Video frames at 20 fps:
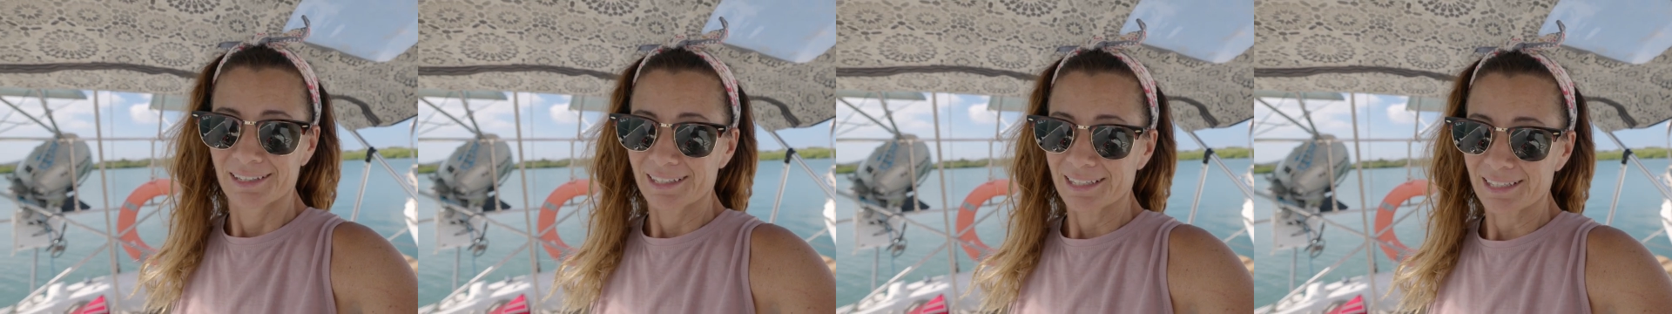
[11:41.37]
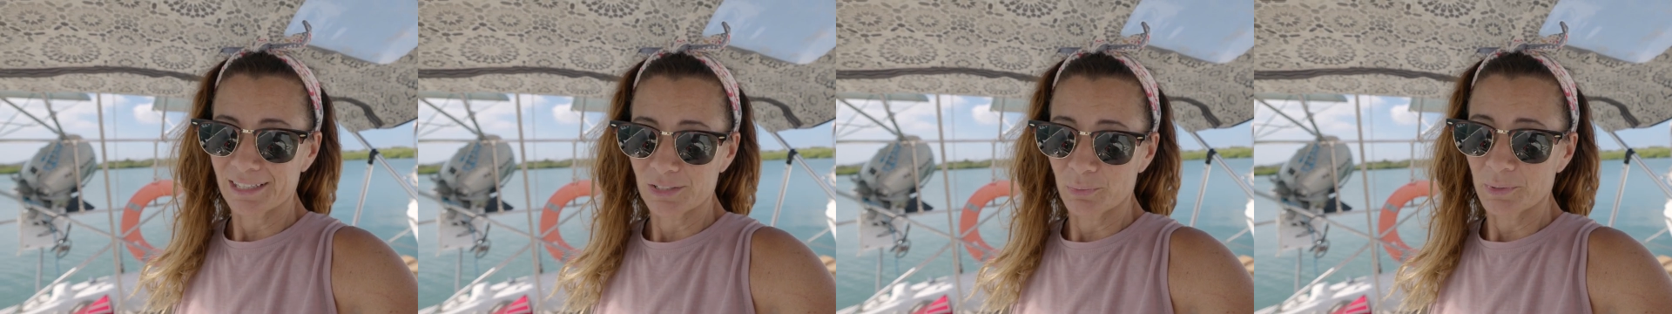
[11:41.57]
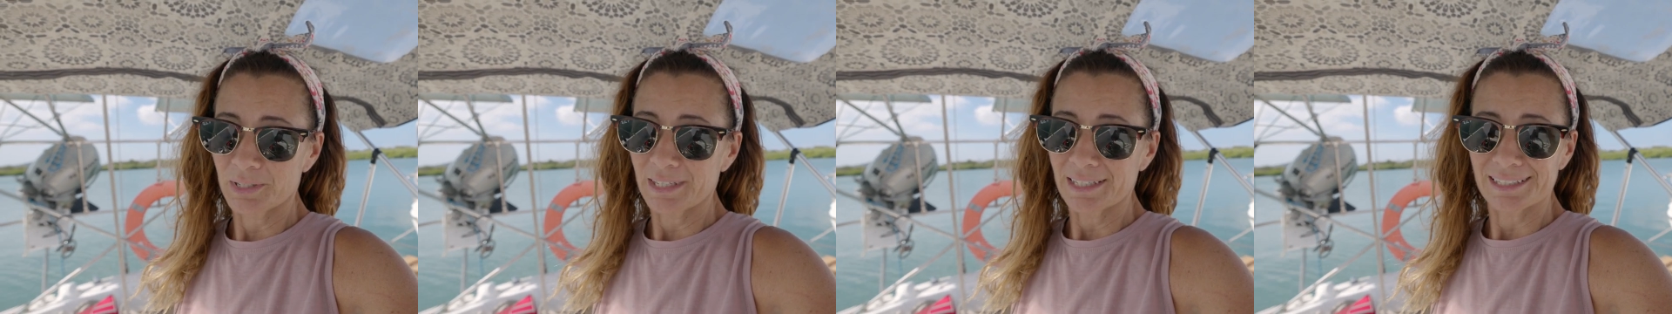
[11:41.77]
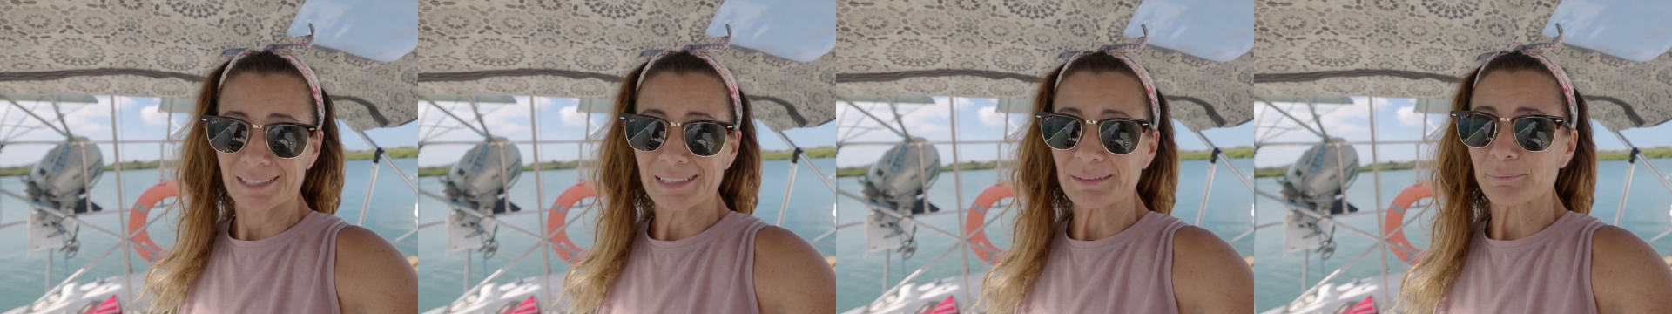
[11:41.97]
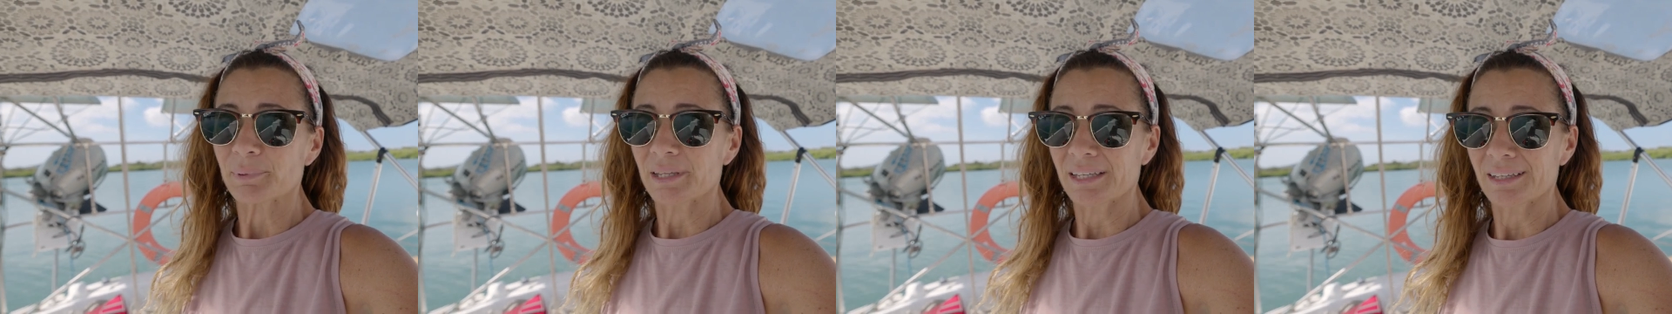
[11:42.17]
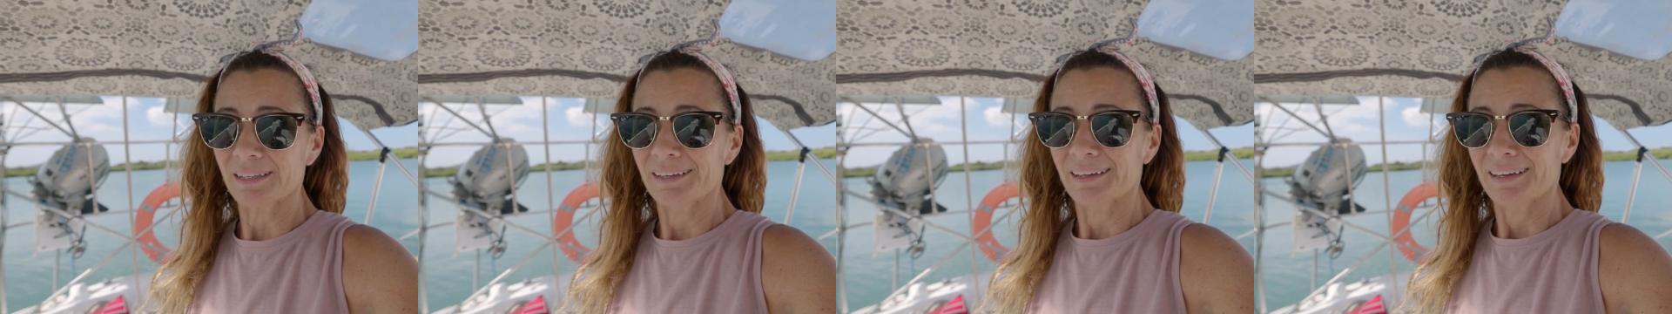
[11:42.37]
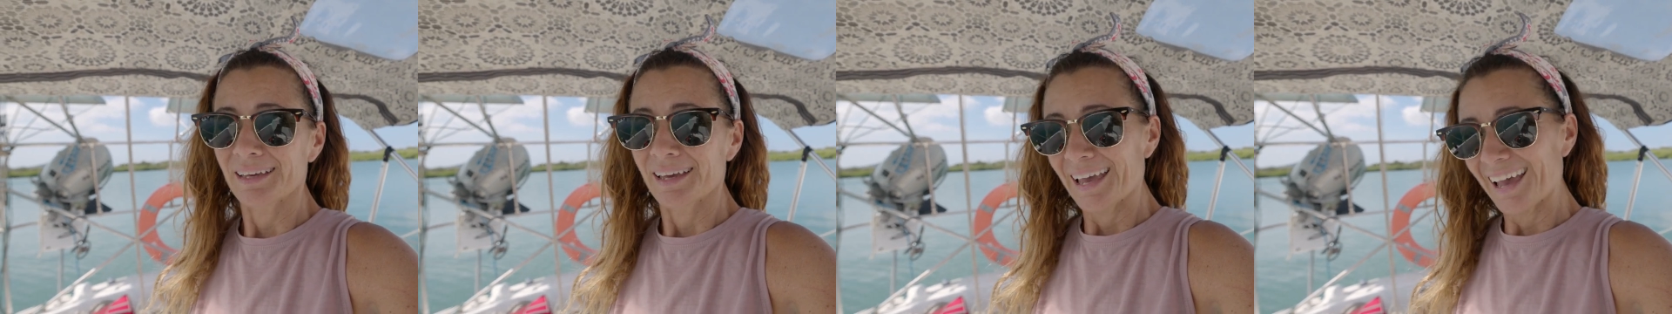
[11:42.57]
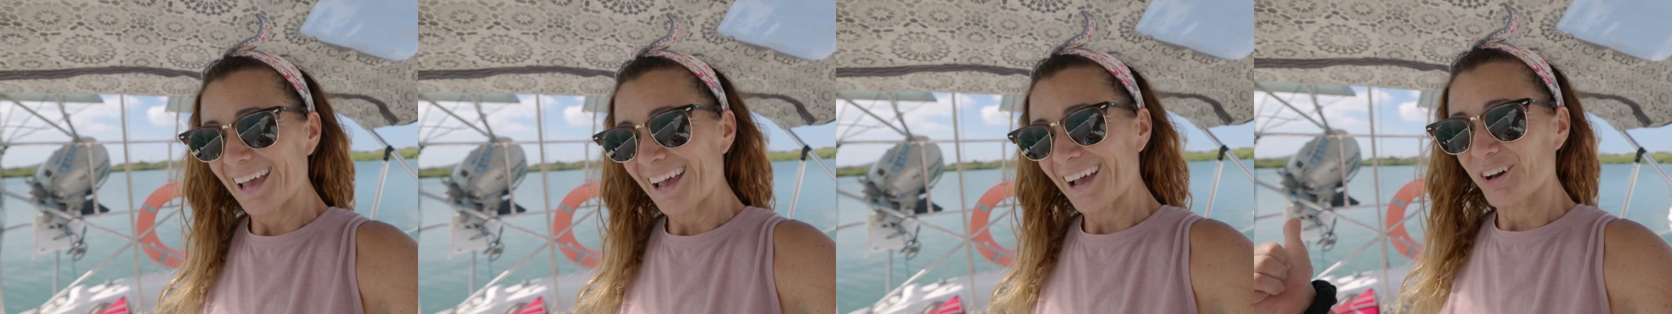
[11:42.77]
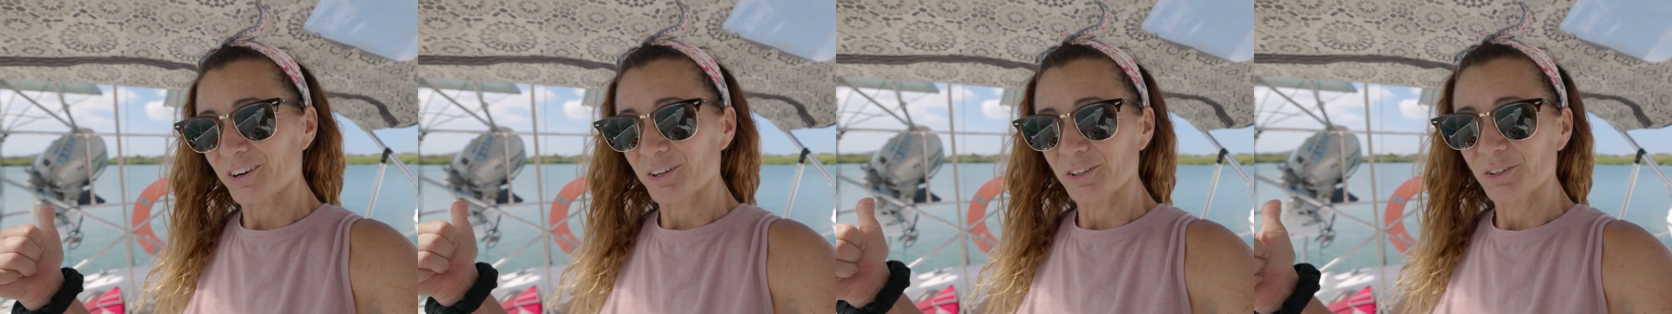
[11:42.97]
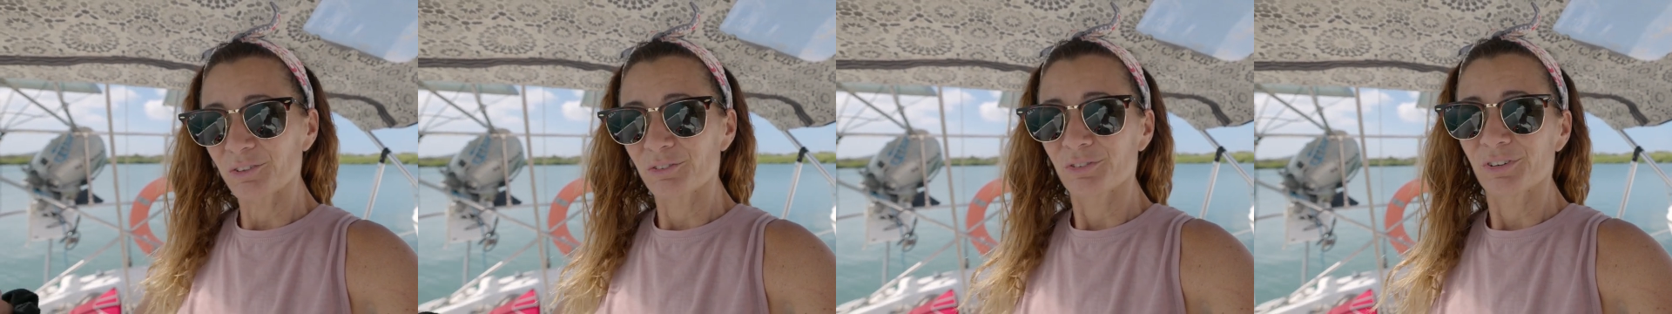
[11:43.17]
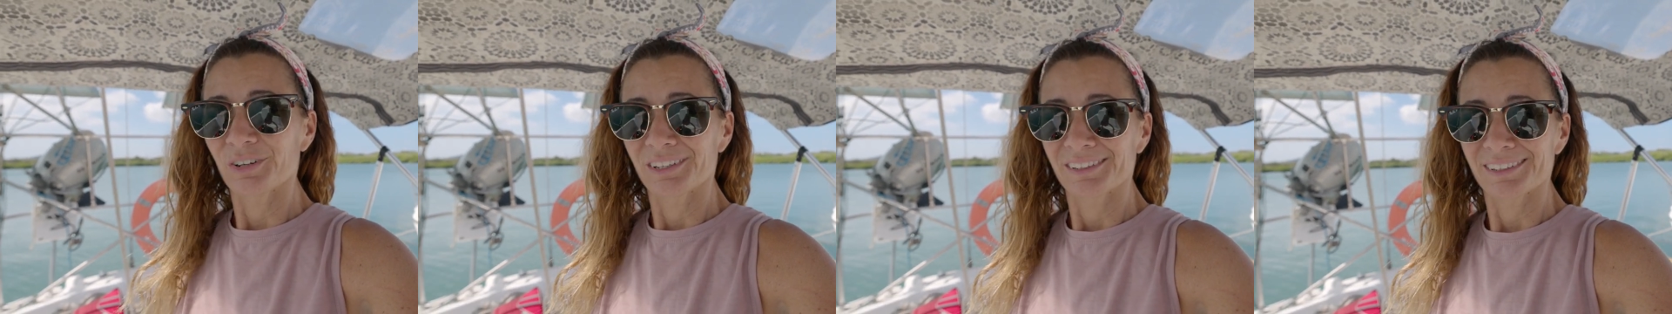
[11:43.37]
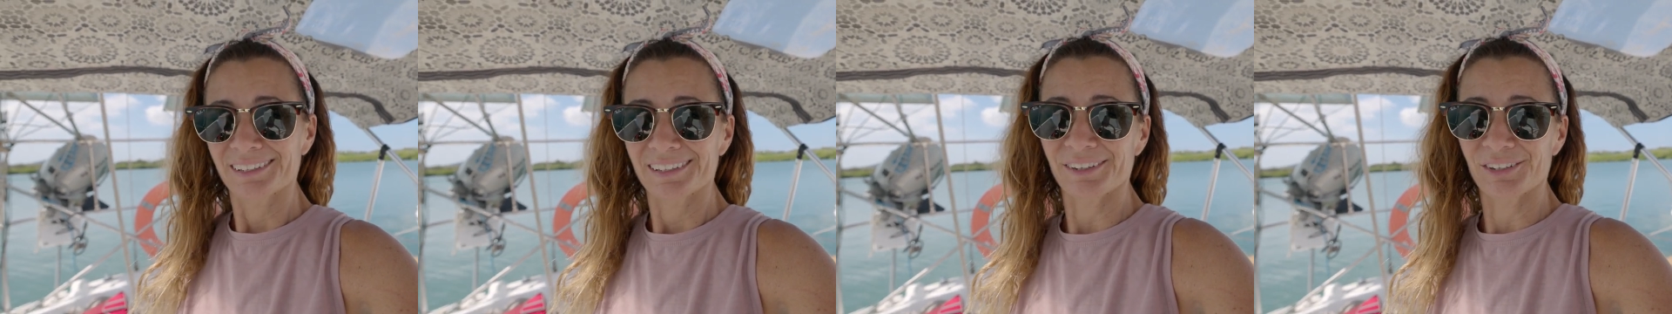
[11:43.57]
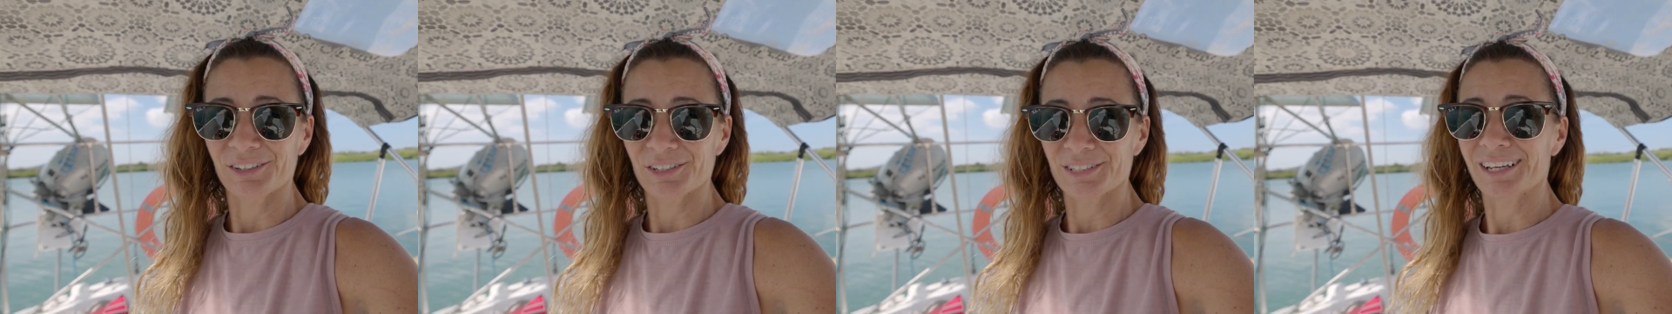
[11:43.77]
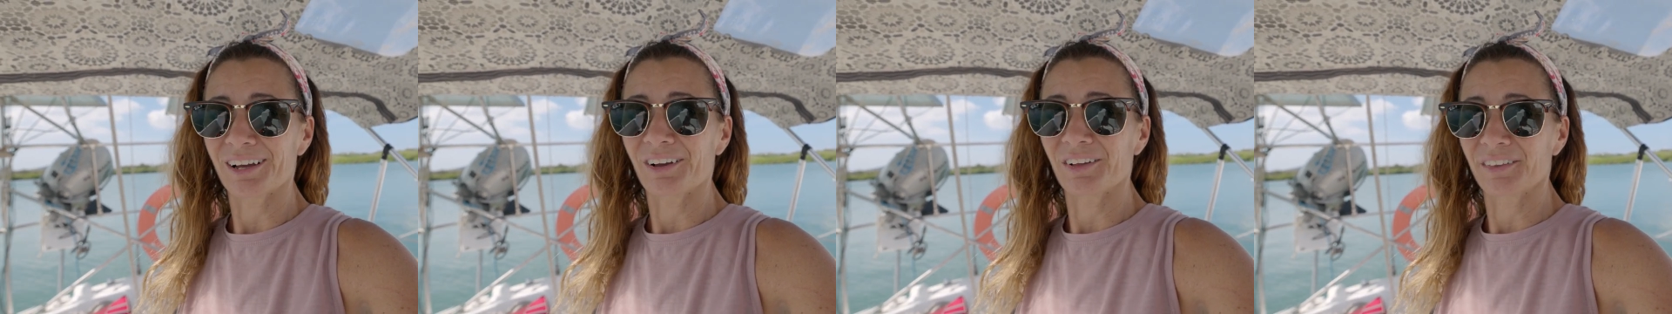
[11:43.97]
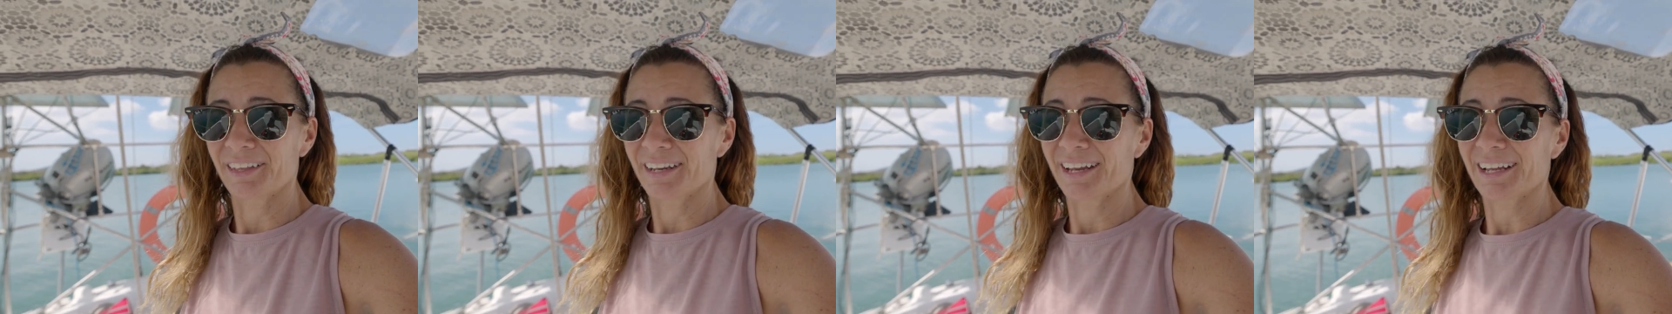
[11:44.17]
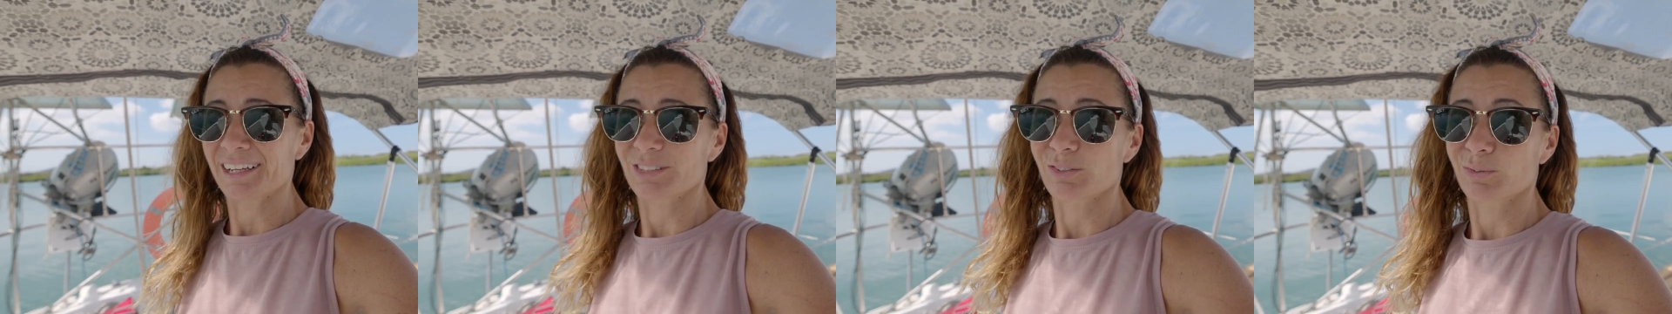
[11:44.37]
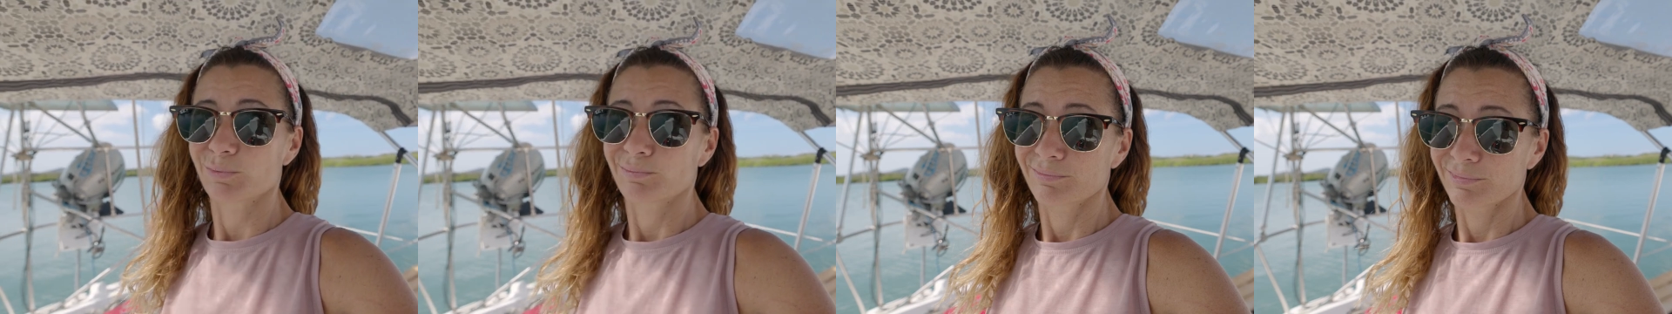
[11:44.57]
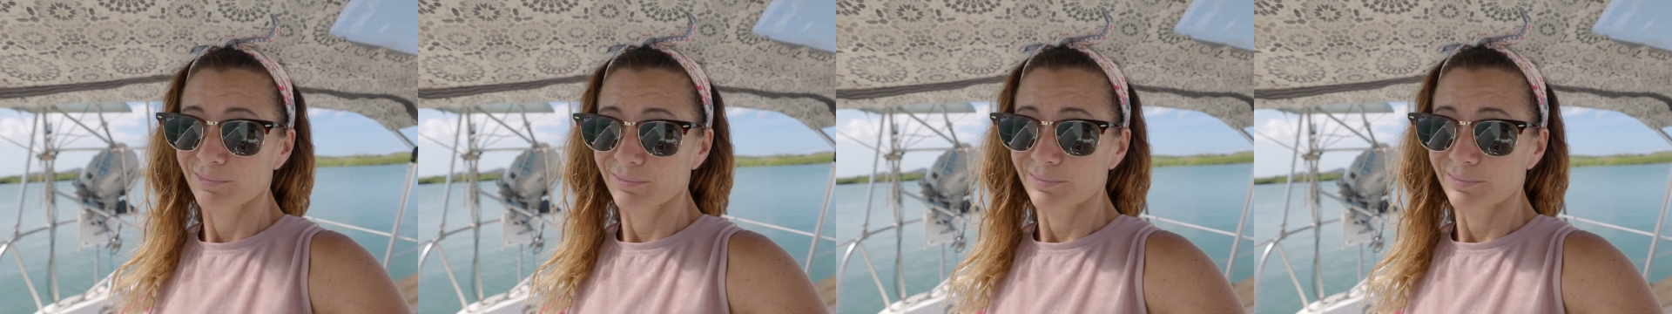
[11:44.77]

because we need to be out of Curacao in the next